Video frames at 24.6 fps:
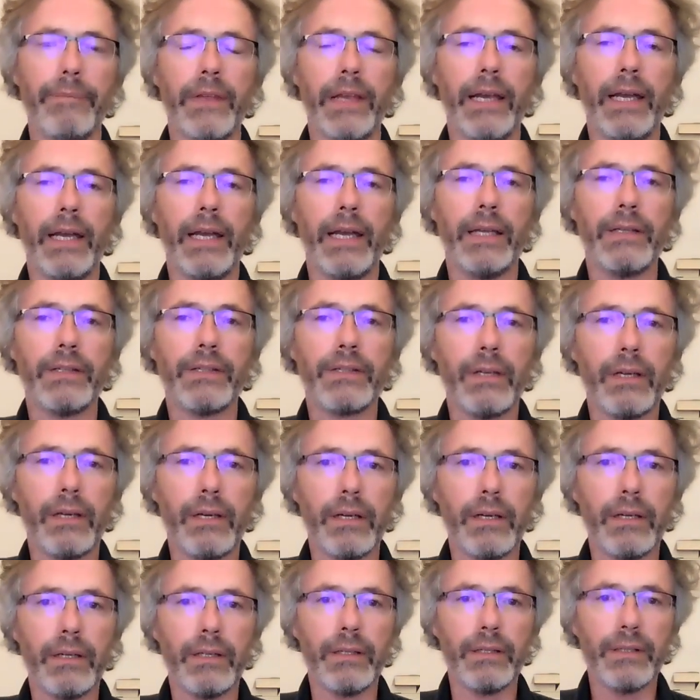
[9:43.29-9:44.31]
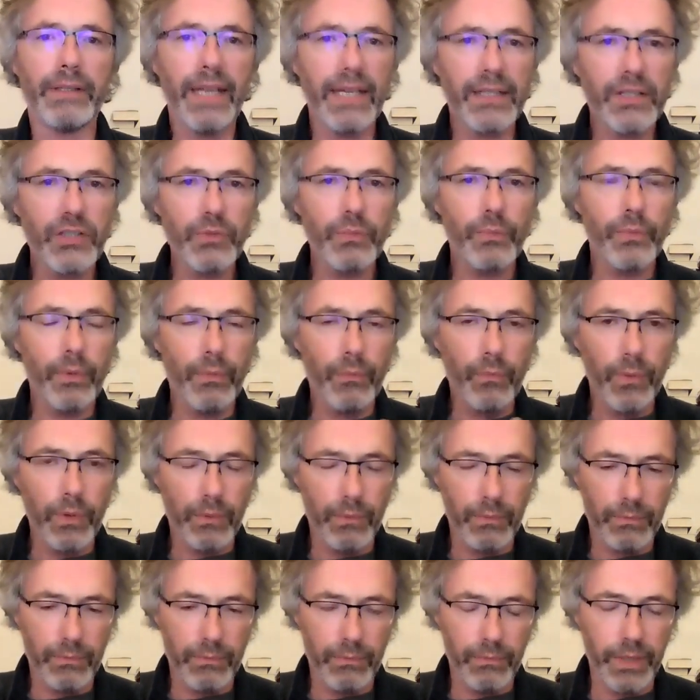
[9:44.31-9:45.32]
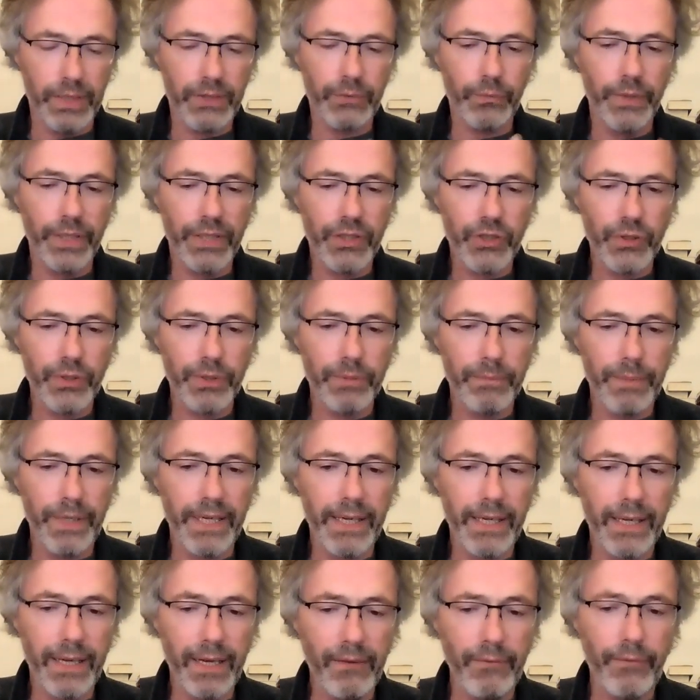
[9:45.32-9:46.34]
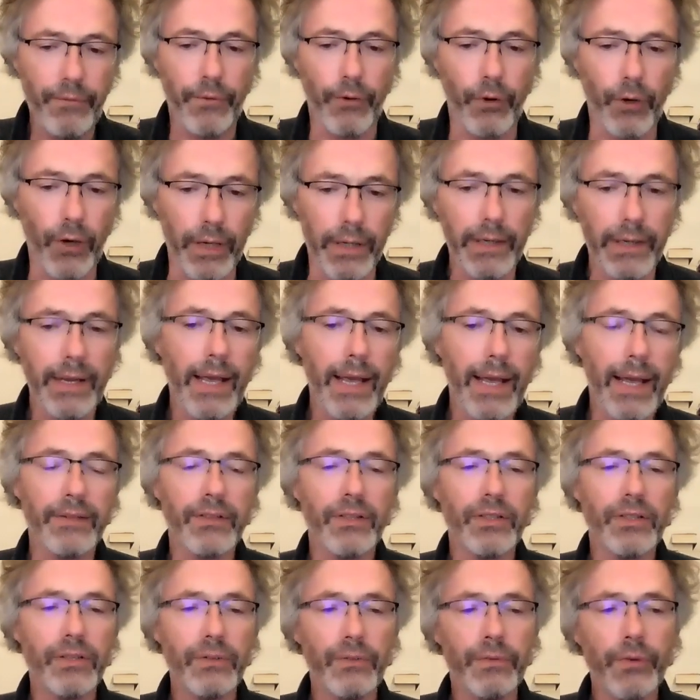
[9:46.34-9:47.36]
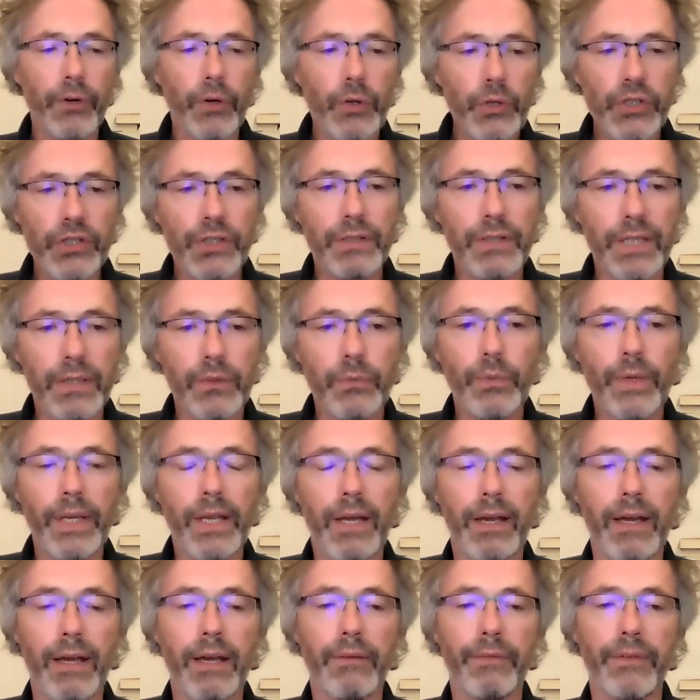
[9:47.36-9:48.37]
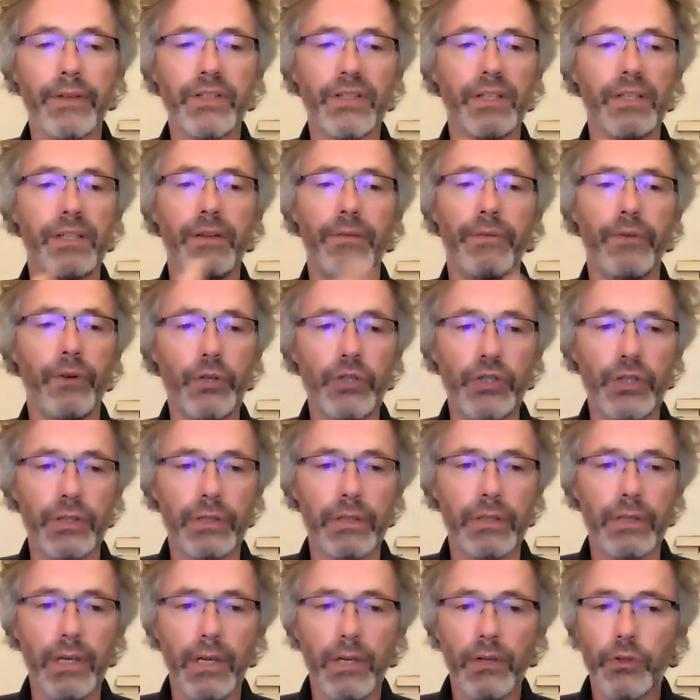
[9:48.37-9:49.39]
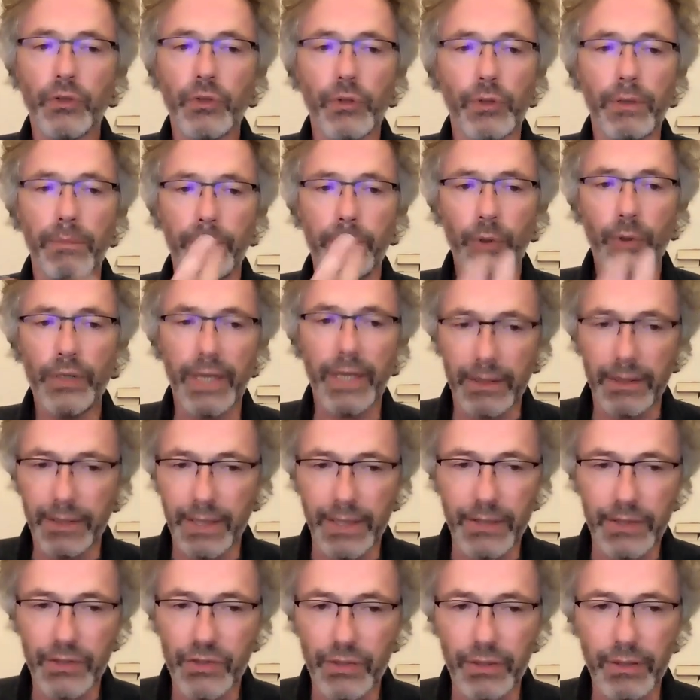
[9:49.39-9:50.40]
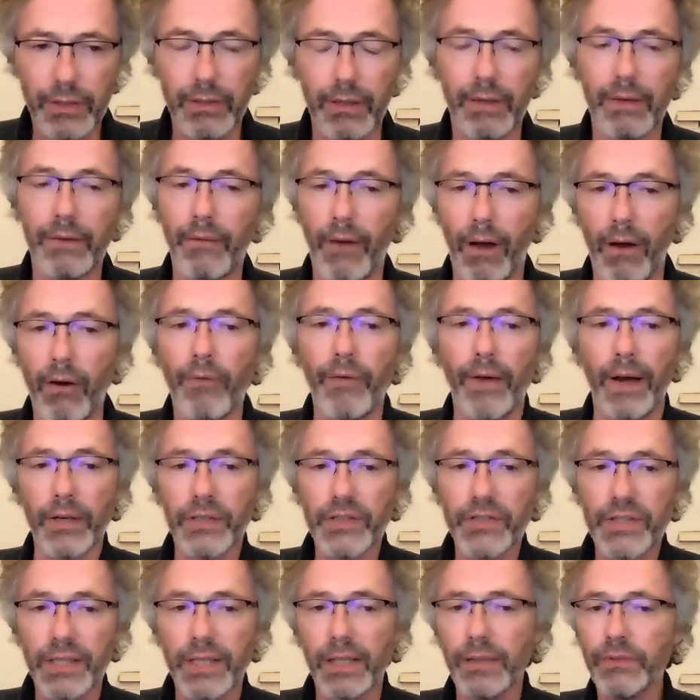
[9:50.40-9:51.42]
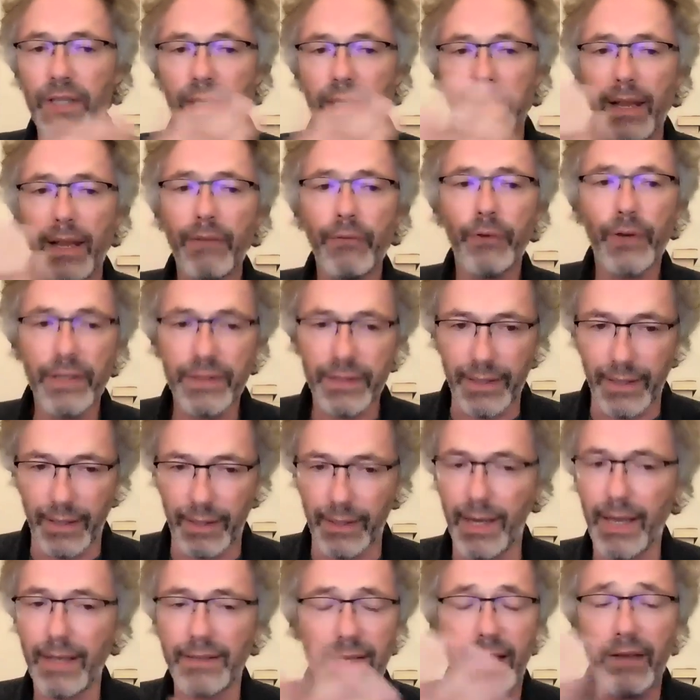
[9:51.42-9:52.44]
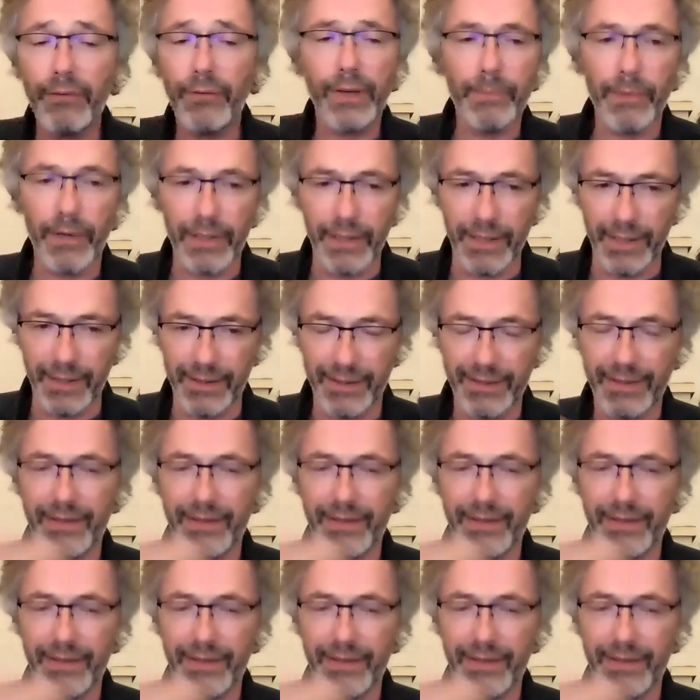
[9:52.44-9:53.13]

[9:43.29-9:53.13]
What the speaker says: And that's what we should be in for. And the devotion that we have is a devotion to the Buddha nature of ourselves and everything and everybody.